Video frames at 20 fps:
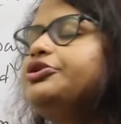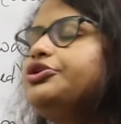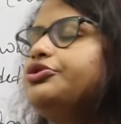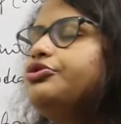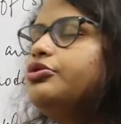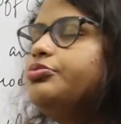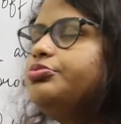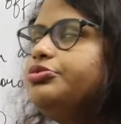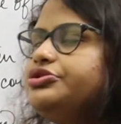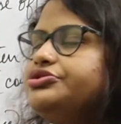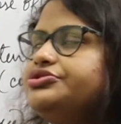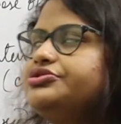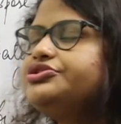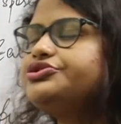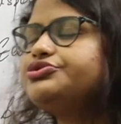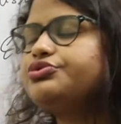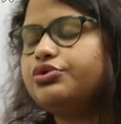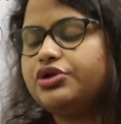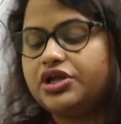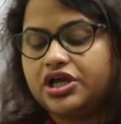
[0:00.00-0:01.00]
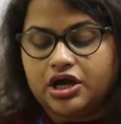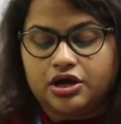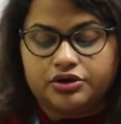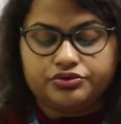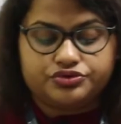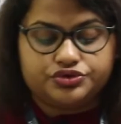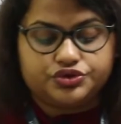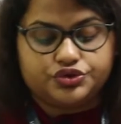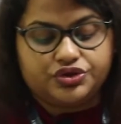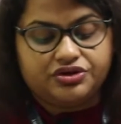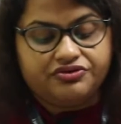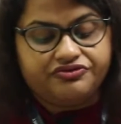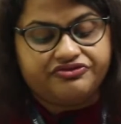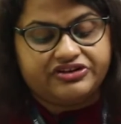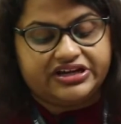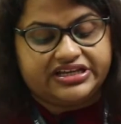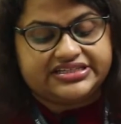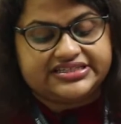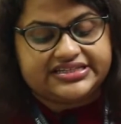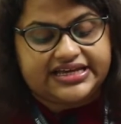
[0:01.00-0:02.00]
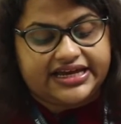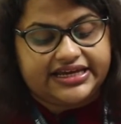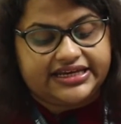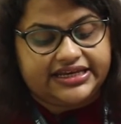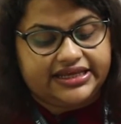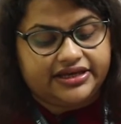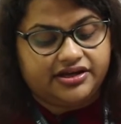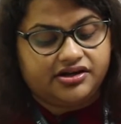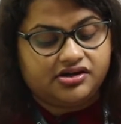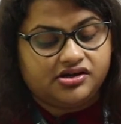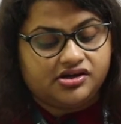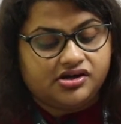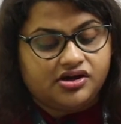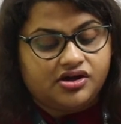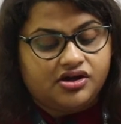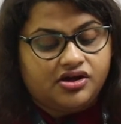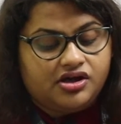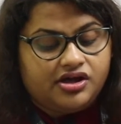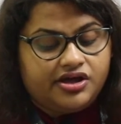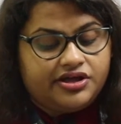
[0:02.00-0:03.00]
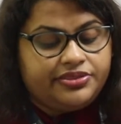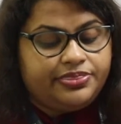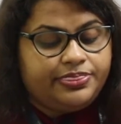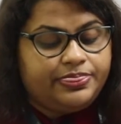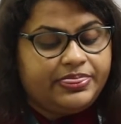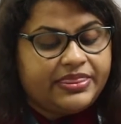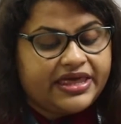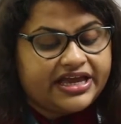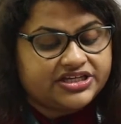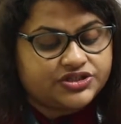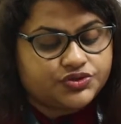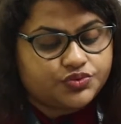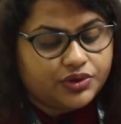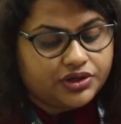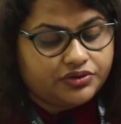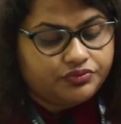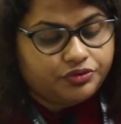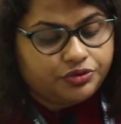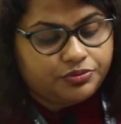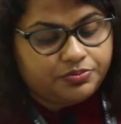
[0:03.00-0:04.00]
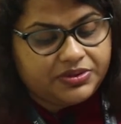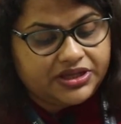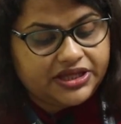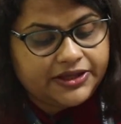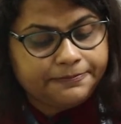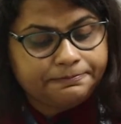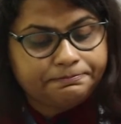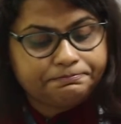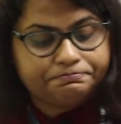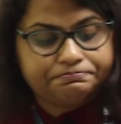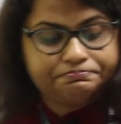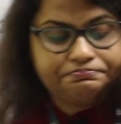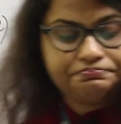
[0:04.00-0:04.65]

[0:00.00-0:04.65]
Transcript: particular person is holding out to the friend's idea. Next one would be